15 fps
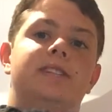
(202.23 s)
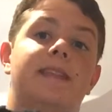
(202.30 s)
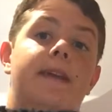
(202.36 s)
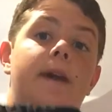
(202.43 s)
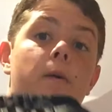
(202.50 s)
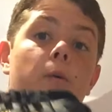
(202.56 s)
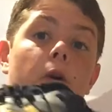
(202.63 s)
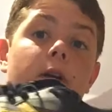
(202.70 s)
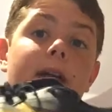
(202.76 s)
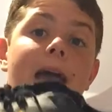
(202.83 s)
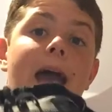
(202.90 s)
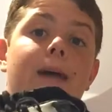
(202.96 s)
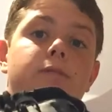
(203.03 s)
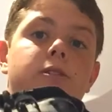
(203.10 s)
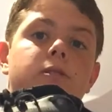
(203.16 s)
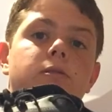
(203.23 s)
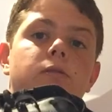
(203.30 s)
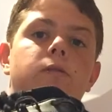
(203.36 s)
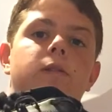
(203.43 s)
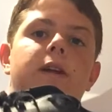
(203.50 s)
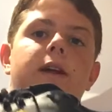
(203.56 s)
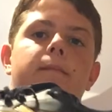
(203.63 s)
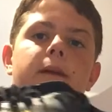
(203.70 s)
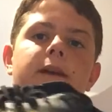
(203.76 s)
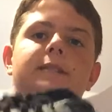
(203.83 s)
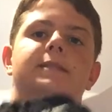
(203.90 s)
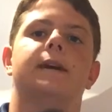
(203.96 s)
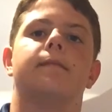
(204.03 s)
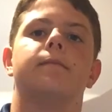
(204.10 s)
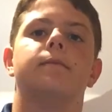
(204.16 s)
and they work absolutely
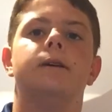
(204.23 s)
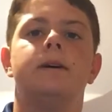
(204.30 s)
amazing.